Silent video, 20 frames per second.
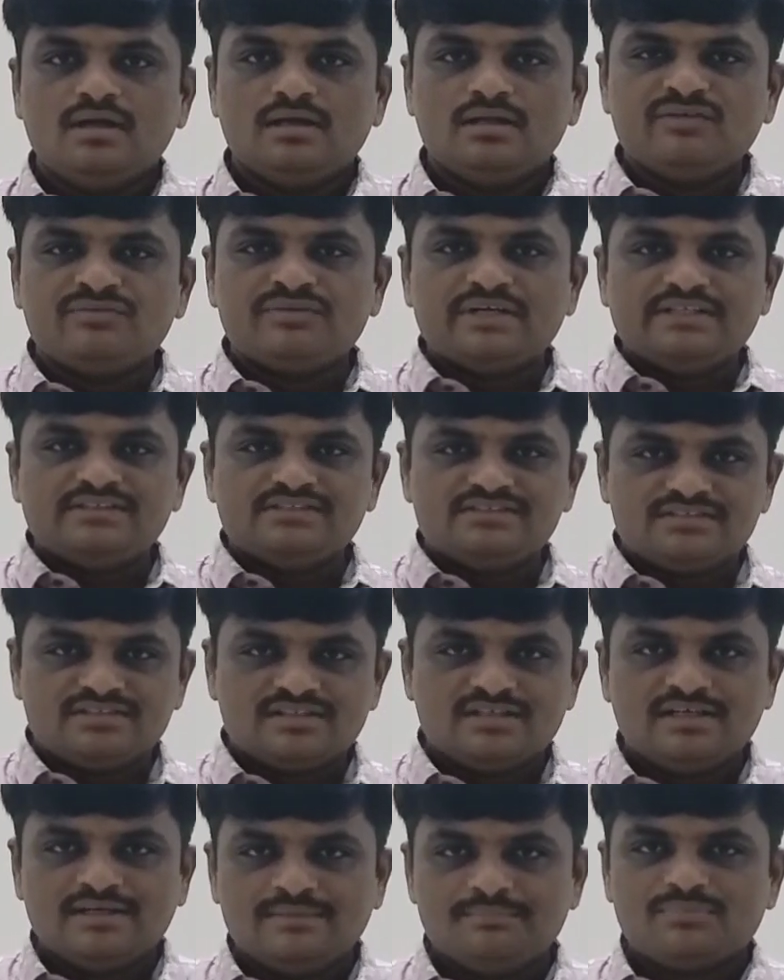Hello friends,
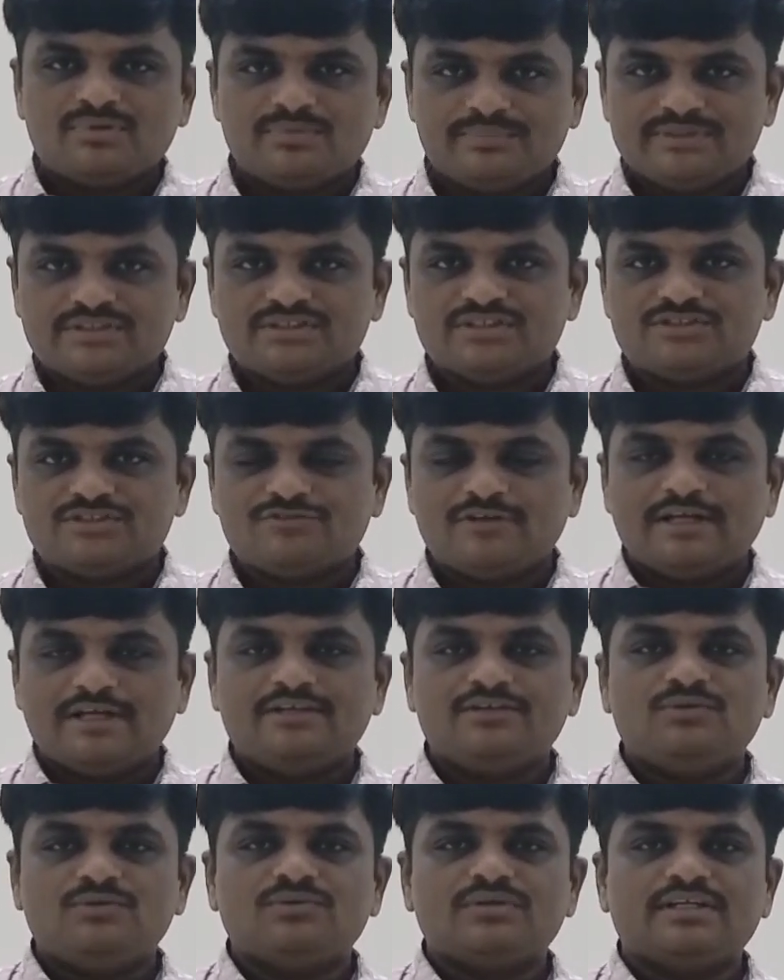I am Professor
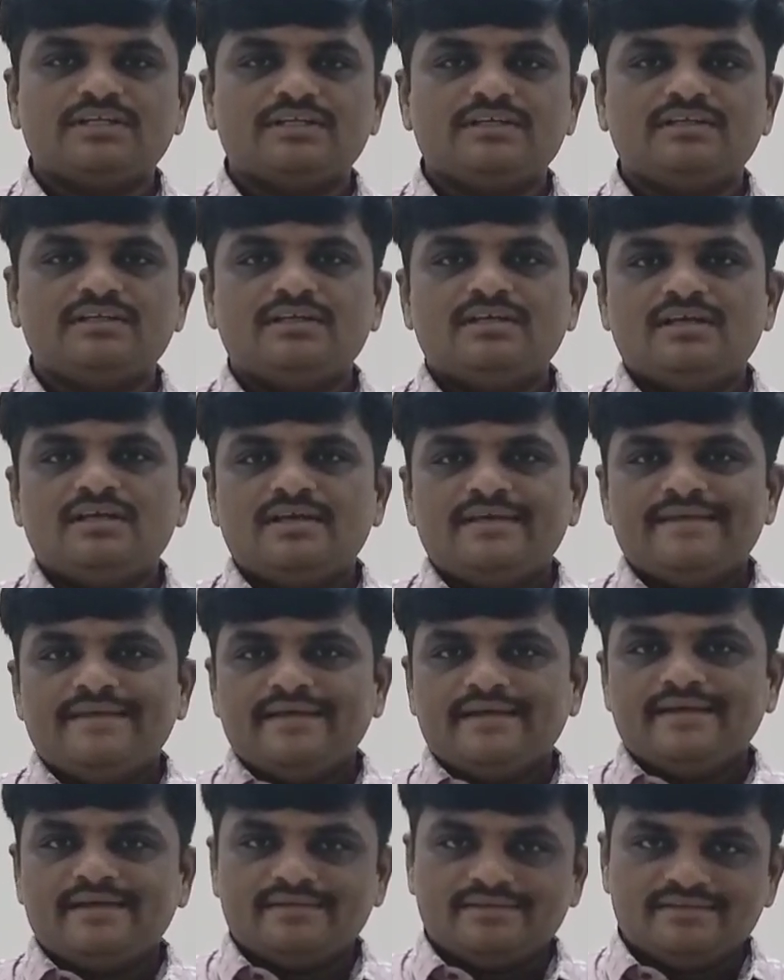Swamin Dongre,
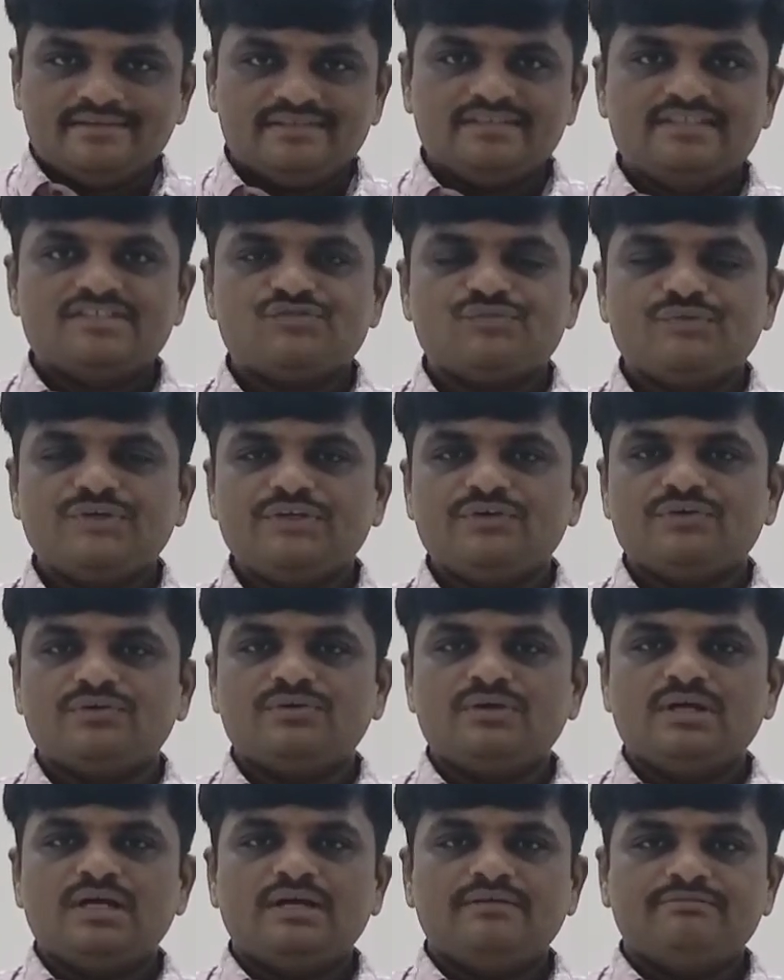and in this
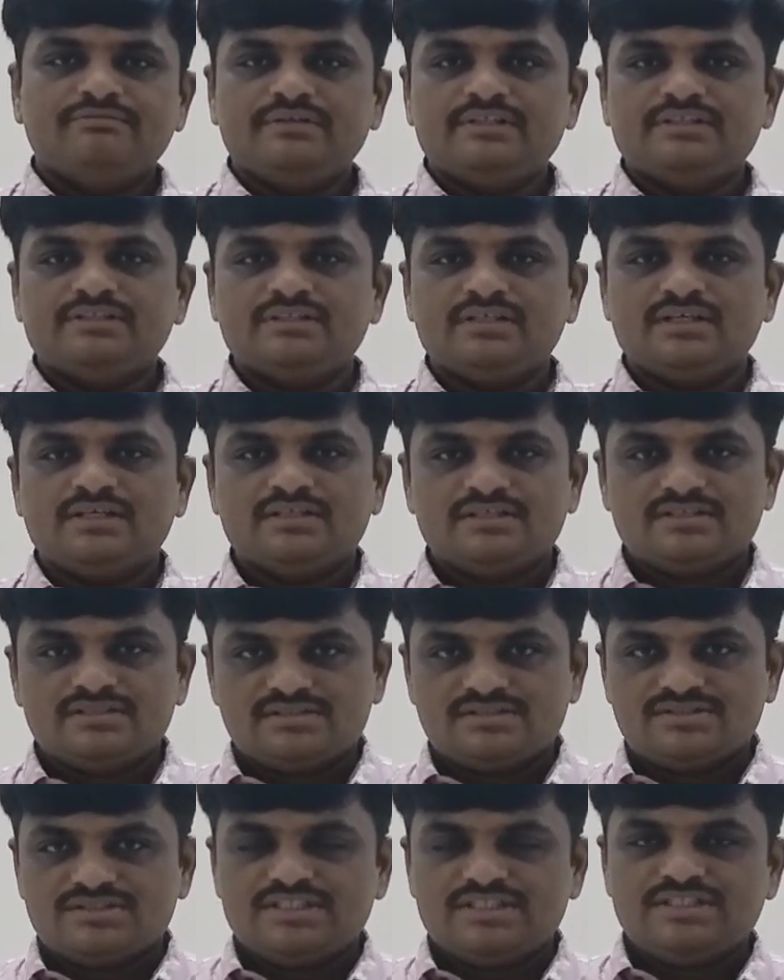video we'll
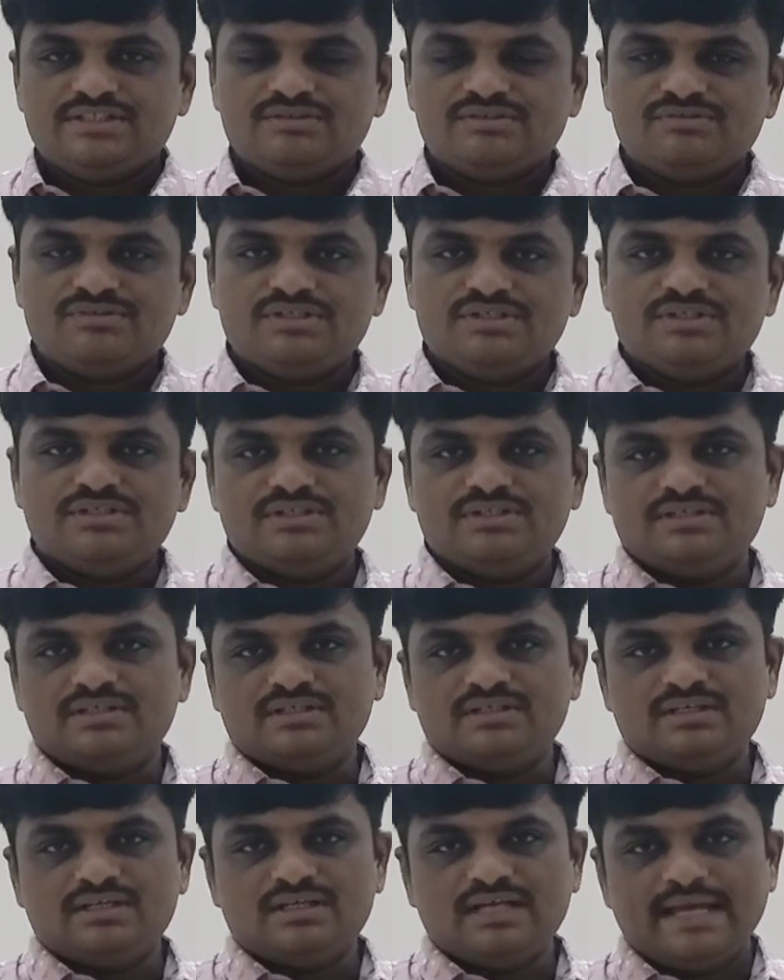see
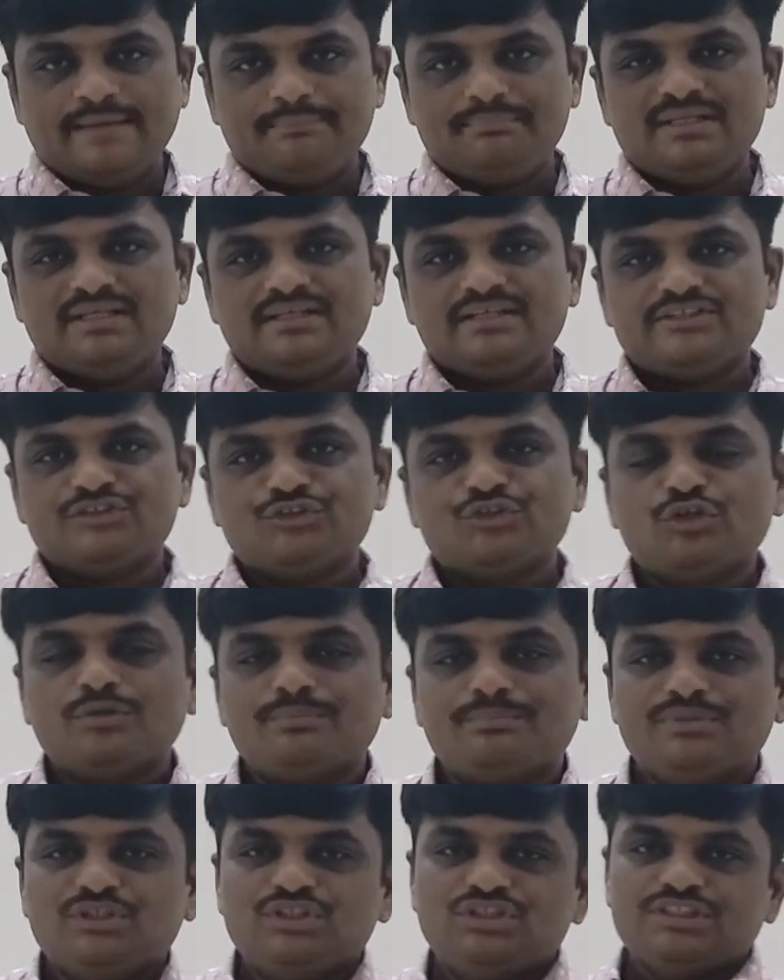the application
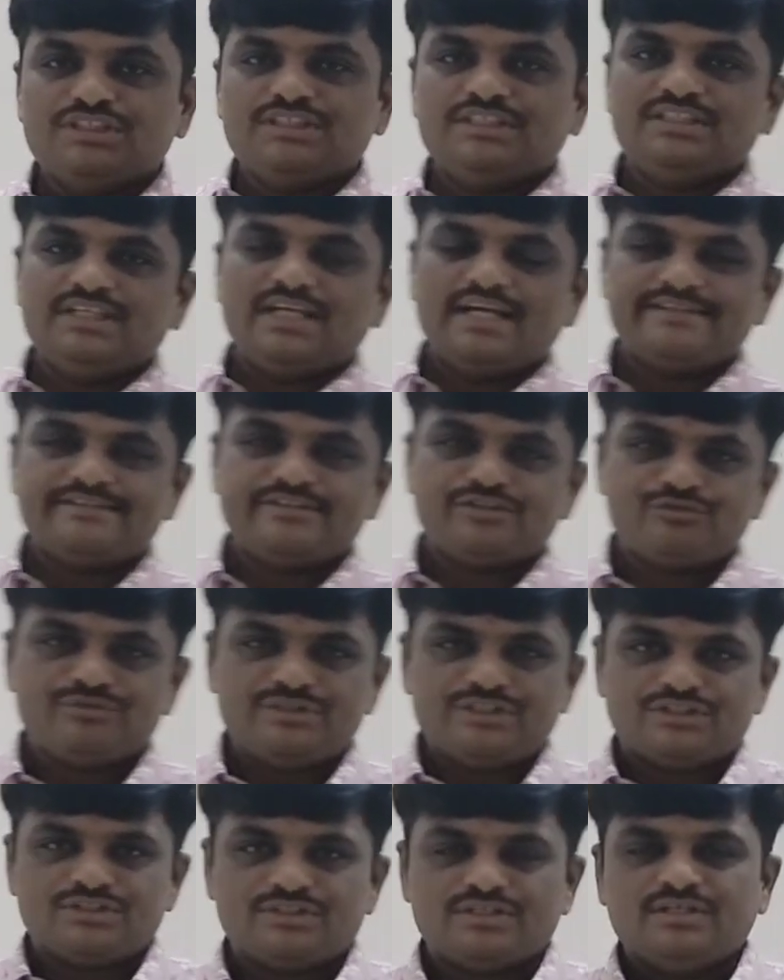of BJT as a
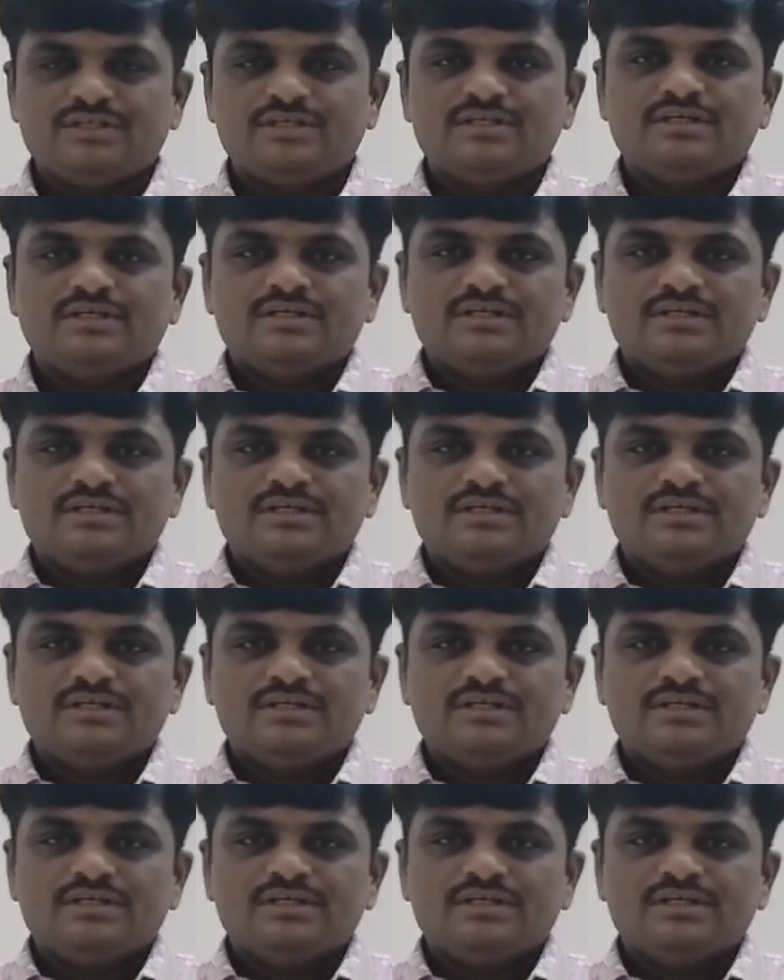switch.